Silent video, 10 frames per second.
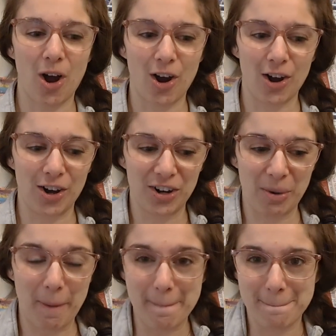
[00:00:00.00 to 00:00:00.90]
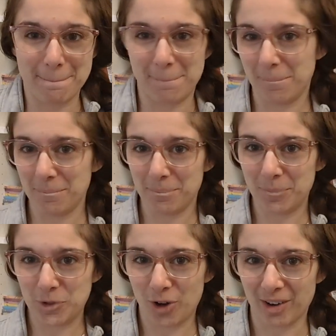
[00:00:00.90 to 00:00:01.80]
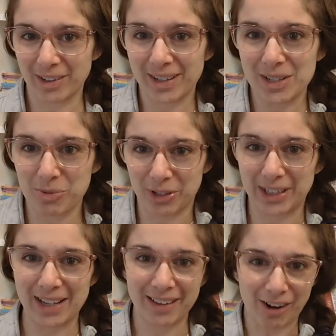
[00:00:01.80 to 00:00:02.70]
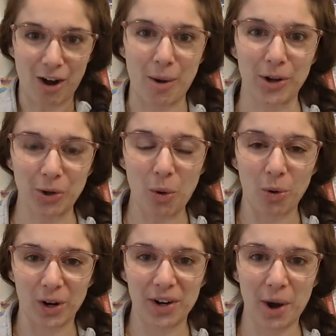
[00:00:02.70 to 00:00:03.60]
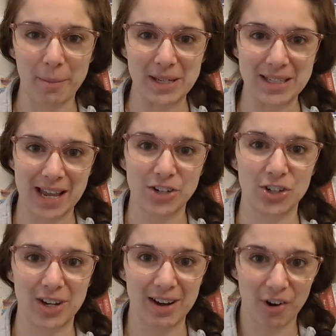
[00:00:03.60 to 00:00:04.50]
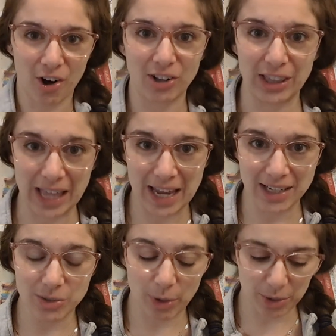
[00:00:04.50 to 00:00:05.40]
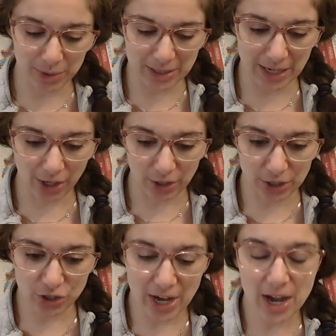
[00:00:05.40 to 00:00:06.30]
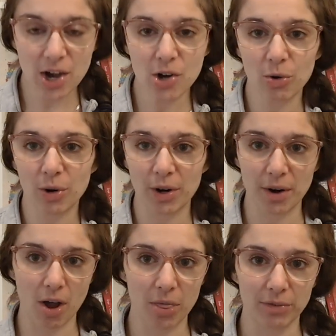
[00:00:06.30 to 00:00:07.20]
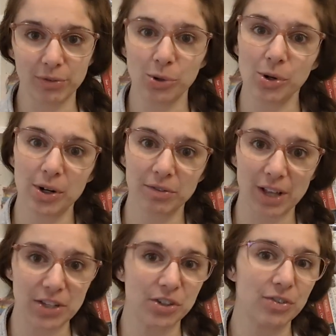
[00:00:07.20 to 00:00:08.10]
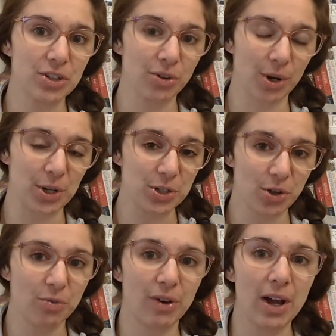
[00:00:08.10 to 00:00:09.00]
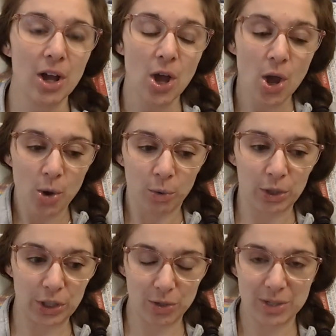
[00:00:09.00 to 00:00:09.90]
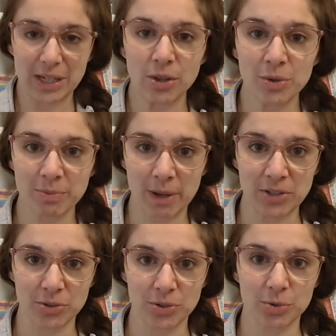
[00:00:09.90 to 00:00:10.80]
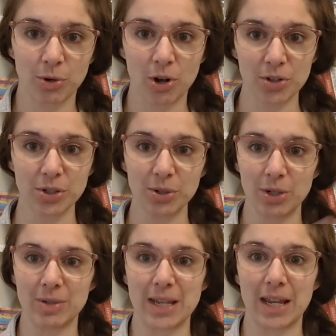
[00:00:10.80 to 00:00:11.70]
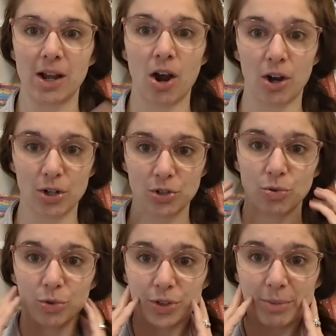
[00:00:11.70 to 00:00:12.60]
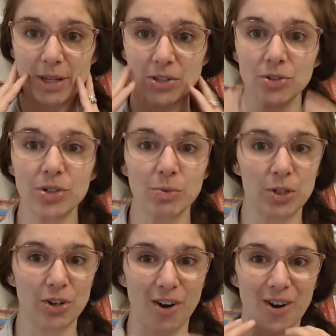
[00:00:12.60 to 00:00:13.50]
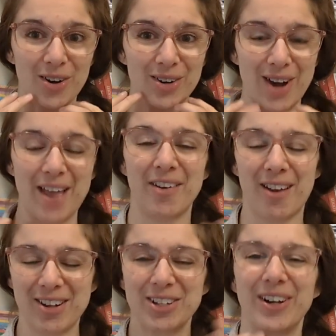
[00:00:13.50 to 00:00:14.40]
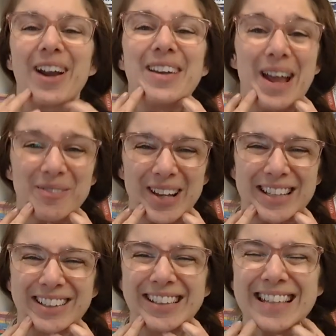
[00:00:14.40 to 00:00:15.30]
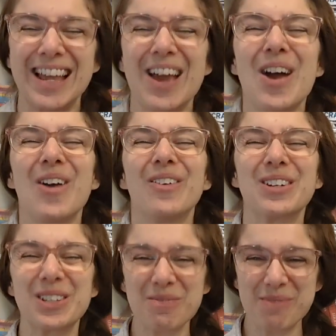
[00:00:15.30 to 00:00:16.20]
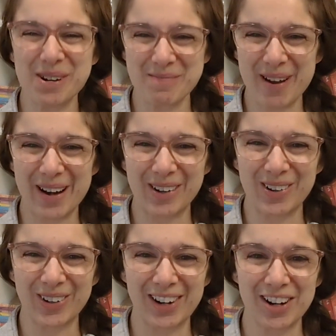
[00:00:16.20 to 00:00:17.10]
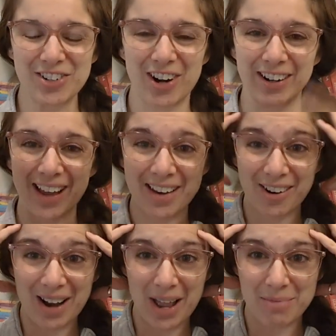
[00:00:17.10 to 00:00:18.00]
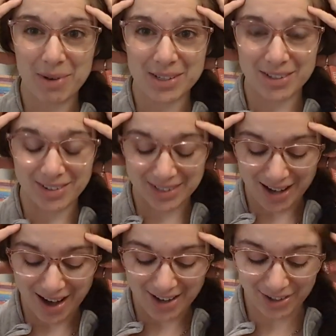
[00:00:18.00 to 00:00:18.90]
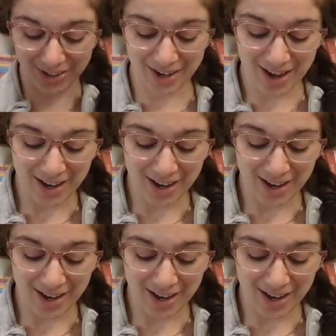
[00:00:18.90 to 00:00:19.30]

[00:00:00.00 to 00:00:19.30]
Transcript: Our trunk is working, like our core and our midsection and our legs, whether we're sitting on a chair or on the floor on a flat surface or on a sofa, we're using those muscles. We're also using our shoulder muscles, which are, our neck muscles, which are supported by our core and our trunk, and our head muscles to either,